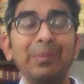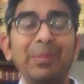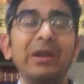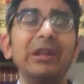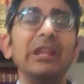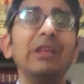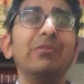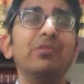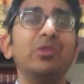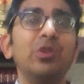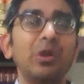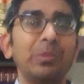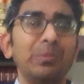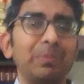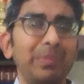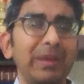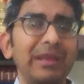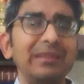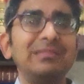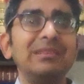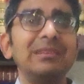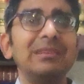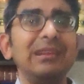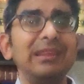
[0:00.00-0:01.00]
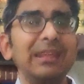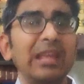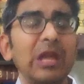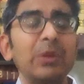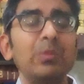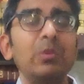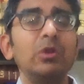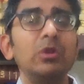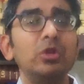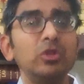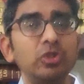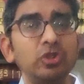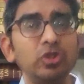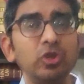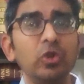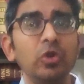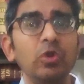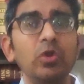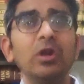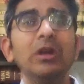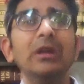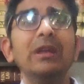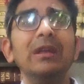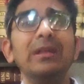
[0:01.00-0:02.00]
But if you're basically able to
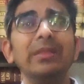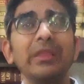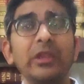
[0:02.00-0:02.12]
show